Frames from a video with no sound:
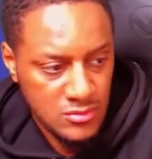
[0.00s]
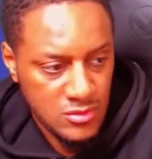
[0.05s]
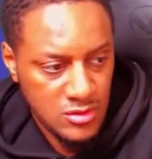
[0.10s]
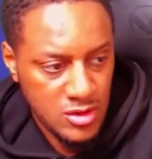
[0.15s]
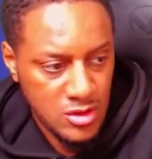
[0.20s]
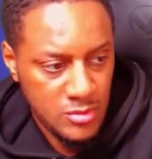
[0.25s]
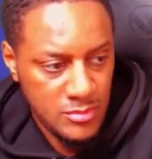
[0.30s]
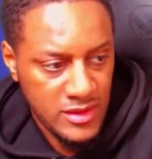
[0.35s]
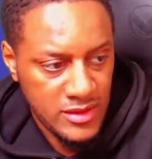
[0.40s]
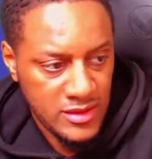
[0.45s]

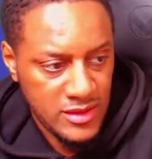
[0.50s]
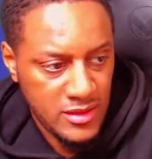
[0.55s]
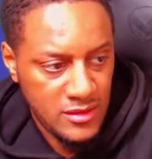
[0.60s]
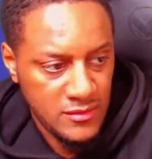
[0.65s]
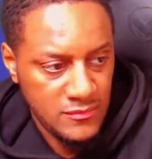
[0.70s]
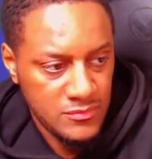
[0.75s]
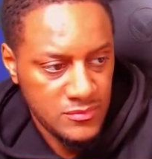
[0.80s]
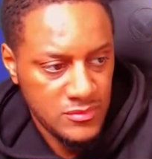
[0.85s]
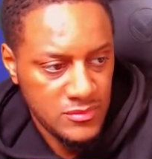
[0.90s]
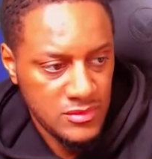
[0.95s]
Go back out,
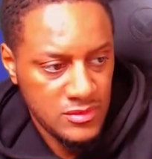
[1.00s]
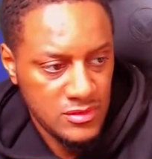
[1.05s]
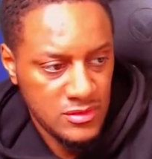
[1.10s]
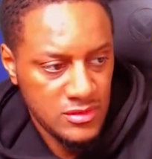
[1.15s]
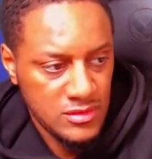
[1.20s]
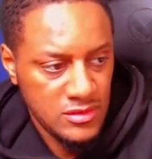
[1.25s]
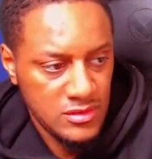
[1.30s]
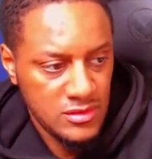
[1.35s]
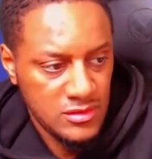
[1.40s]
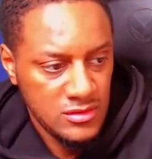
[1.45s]

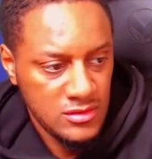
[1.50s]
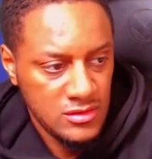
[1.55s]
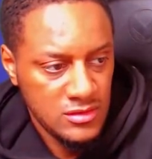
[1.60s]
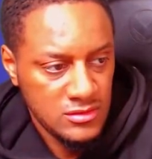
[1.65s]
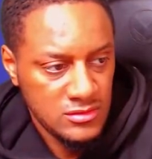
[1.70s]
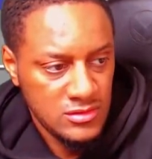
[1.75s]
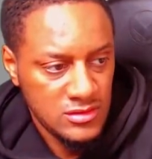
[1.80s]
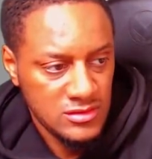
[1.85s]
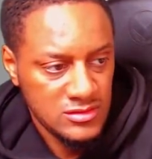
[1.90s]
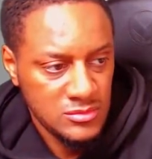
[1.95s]

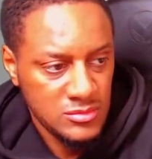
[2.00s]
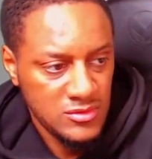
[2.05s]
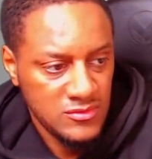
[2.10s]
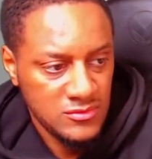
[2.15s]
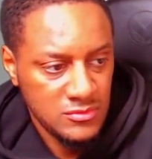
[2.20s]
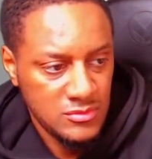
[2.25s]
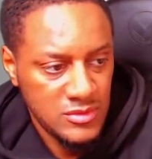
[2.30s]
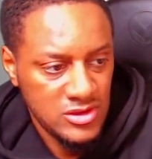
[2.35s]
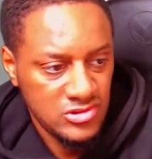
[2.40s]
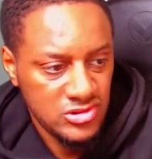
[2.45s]
system
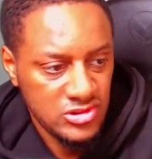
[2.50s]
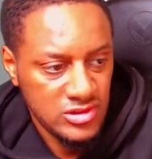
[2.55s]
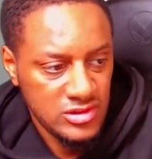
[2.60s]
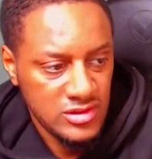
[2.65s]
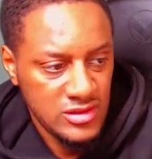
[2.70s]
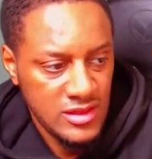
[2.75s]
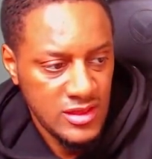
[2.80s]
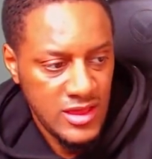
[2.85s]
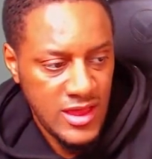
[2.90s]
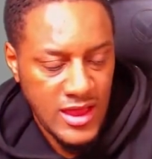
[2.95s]
information,
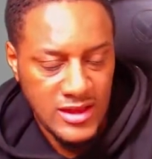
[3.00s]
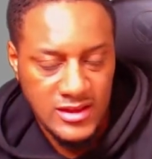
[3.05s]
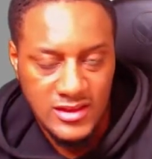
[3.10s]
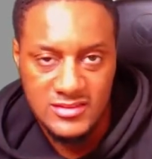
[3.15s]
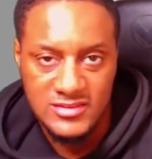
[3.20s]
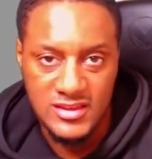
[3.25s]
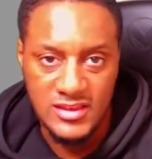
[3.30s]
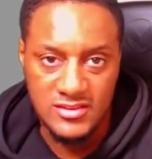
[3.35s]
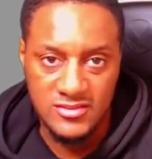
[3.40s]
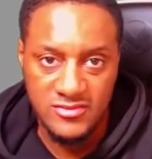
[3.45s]
and you can
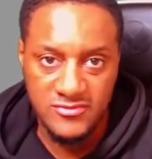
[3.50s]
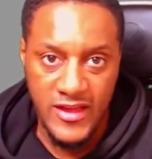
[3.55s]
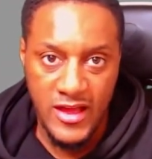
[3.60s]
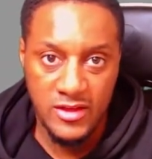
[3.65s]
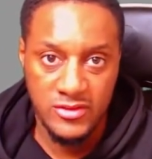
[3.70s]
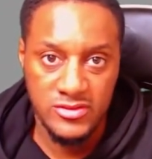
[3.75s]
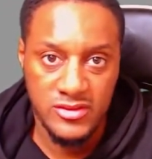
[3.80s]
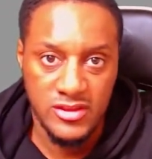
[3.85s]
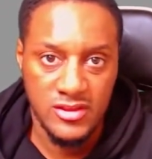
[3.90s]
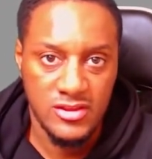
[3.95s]
see it's
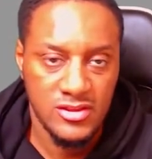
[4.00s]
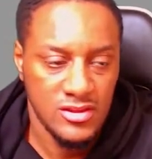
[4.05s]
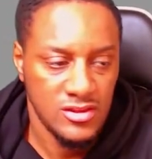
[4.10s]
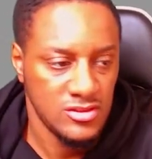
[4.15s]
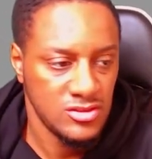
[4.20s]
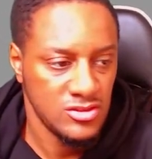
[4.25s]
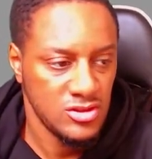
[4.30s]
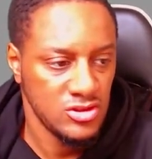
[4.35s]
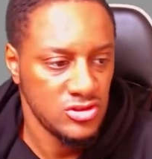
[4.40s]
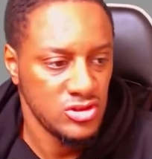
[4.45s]
found
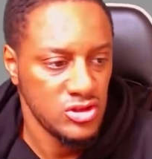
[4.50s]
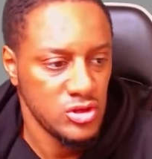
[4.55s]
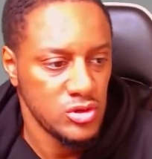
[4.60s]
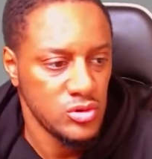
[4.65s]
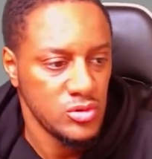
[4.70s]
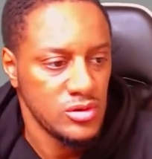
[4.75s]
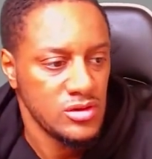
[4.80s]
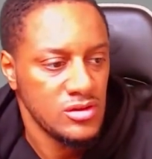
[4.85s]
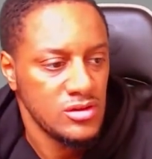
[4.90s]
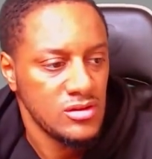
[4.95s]
the
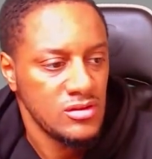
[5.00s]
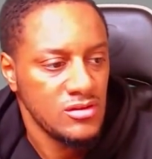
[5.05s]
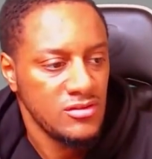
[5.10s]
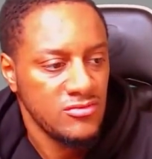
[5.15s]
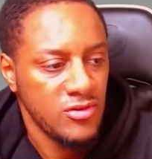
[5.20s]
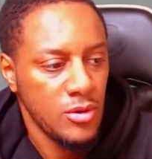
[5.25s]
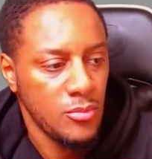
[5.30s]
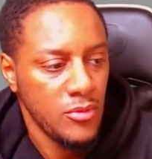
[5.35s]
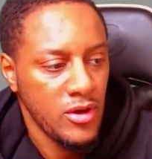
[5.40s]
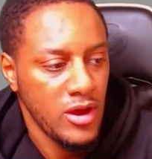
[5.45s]
new
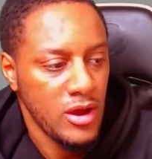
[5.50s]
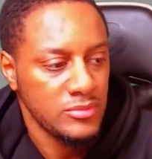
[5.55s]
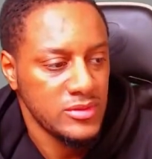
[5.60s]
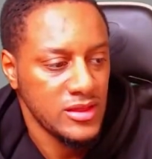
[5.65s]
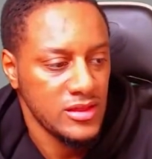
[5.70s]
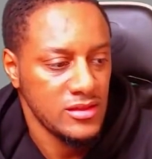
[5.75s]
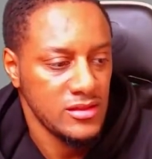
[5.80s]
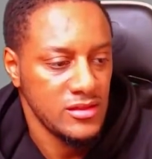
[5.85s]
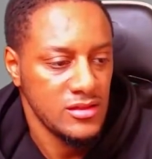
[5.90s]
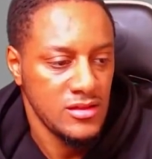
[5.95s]
firmware
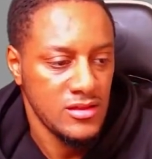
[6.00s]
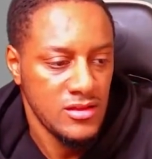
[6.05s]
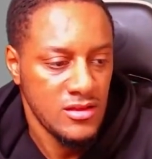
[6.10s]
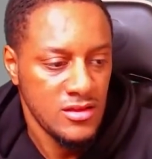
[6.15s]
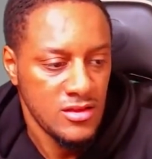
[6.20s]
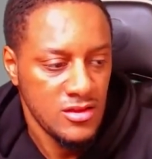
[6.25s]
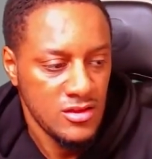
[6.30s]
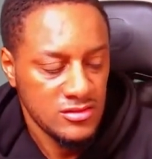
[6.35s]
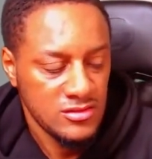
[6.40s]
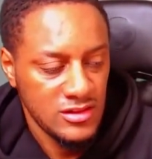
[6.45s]
update.
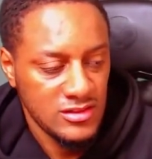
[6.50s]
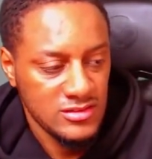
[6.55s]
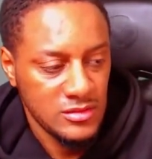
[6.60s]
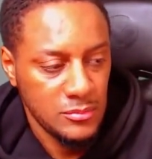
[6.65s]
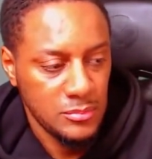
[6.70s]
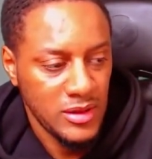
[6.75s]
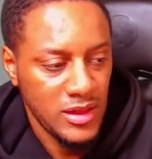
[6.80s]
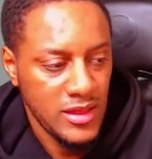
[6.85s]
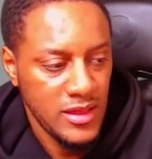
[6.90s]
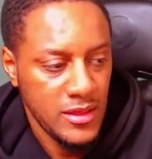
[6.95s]
So let's
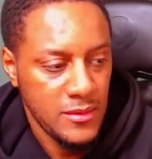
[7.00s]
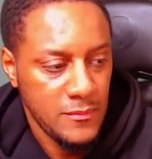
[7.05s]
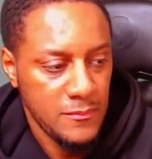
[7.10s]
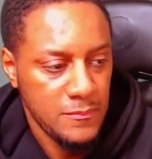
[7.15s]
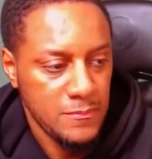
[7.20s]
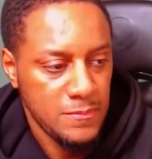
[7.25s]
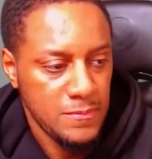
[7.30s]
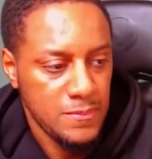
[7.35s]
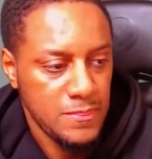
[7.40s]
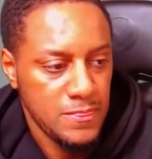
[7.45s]
apply it
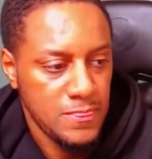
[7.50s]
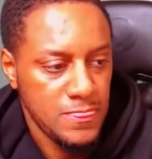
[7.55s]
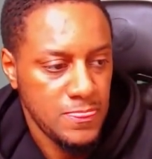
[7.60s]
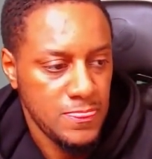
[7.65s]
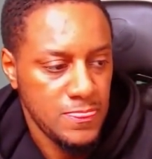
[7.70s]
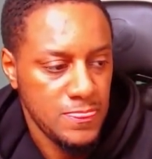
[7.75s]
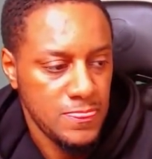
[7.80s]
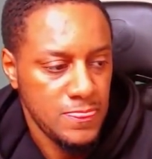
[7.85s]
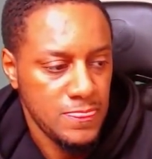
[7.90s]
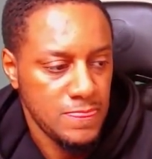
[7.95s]

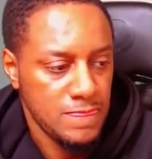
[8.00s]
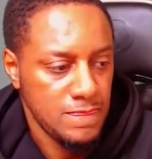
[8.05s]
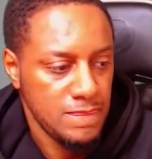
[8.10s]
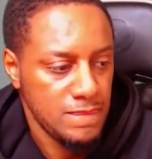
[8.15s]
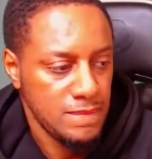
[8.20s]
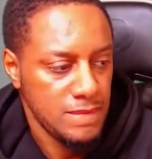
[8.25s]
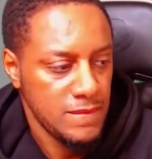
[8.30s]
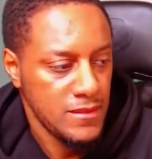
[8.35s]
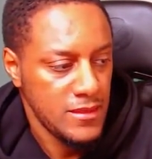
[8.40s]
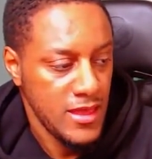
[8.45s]

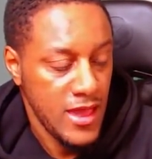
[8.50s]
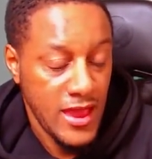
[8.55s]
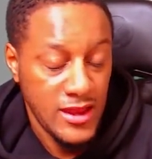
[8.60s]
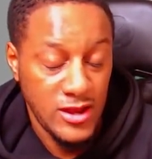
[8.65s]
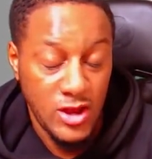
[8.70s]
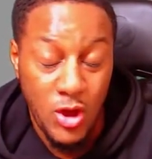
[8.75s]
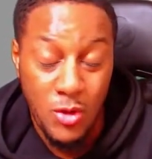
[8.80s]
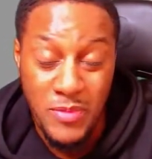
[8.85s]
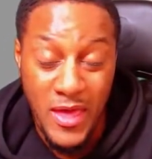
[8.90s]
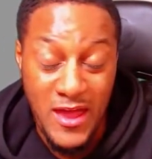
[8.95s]
and
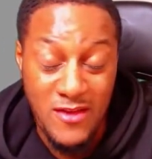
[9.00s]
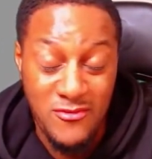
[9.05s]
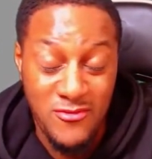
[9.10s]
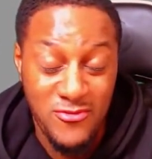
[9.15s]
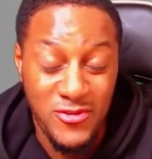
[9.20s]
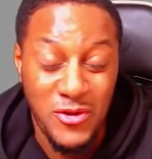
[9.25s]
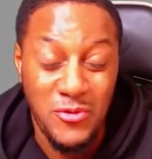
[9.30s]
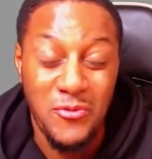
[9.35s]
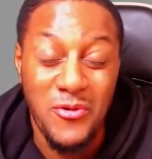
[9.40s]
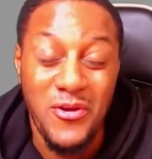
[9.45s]
hope that
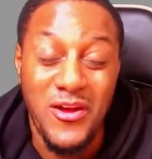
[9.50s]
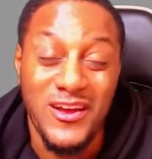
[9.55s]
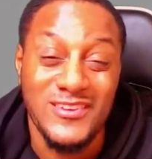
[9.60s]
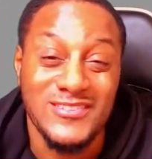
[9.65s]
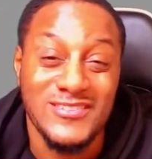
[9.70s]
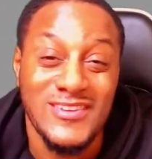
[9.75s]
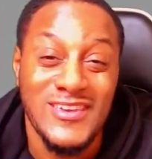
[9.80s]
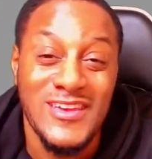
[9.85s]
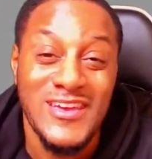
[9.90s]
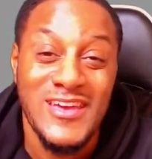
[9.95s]
everything works.